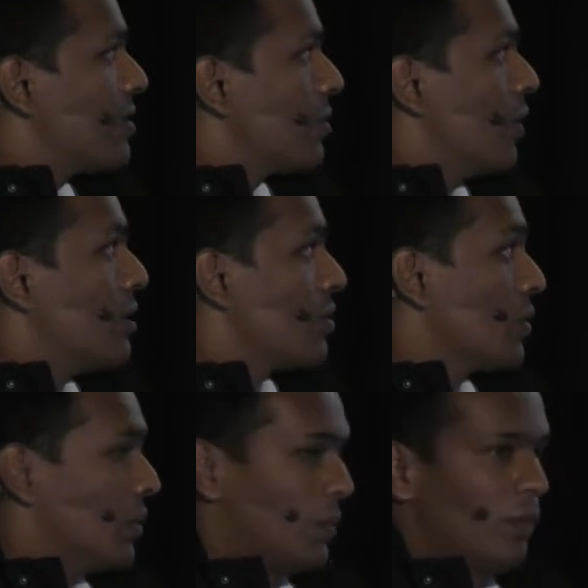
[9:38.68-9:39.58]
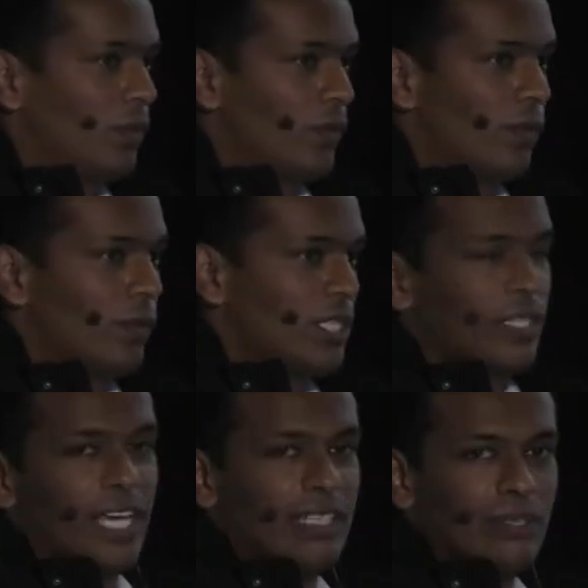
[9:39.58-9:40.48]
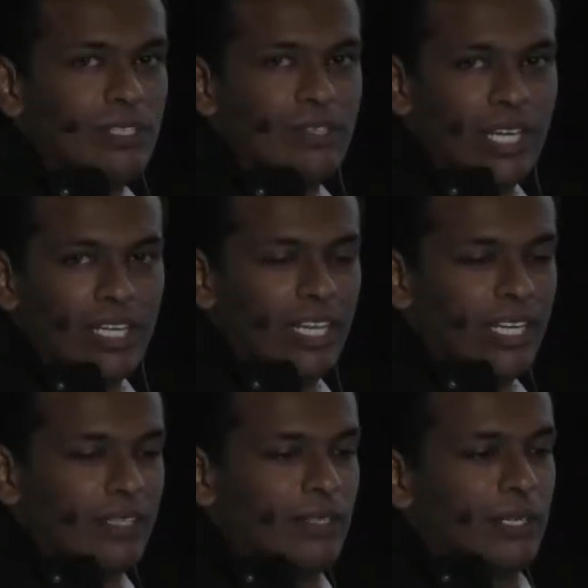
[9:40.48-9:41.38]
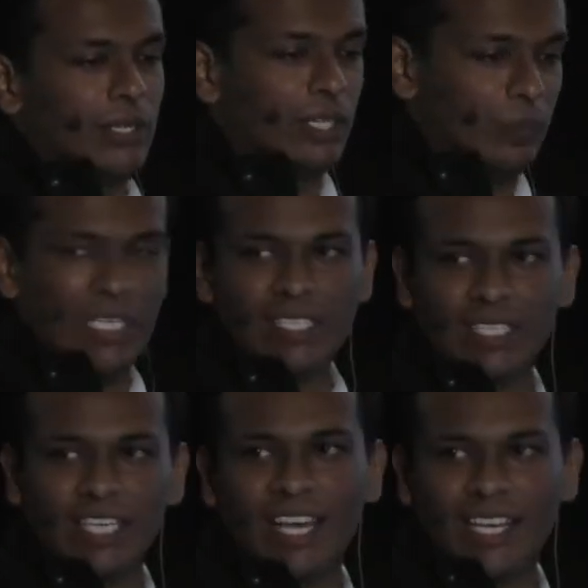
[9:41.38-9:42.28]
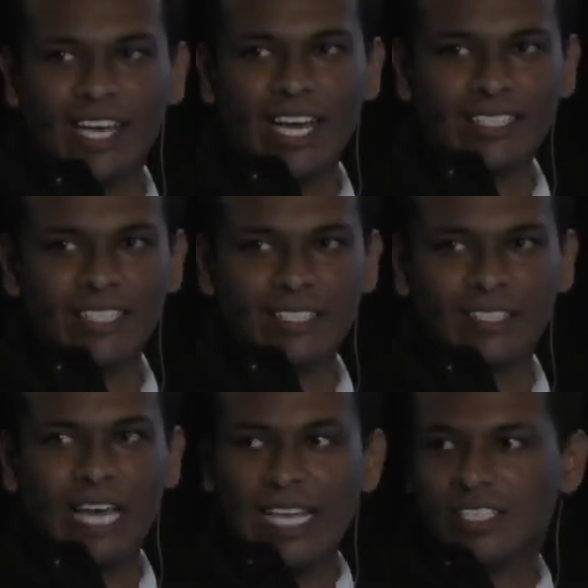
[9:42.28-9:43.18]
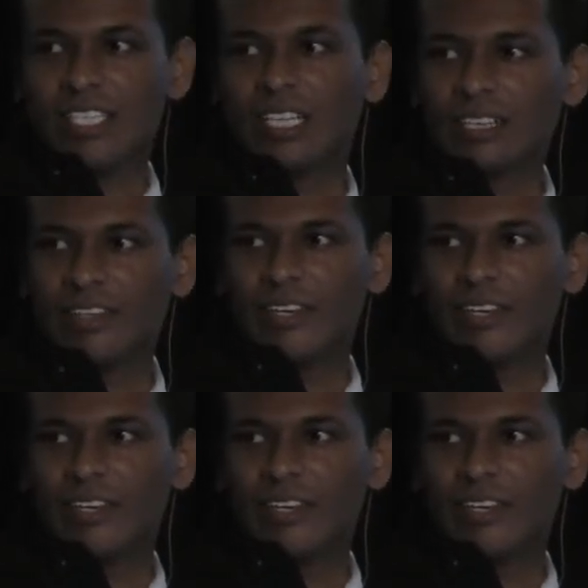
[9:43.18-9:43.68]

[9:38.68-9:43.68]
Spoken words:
and so on. So what you can do is you can basically access the STL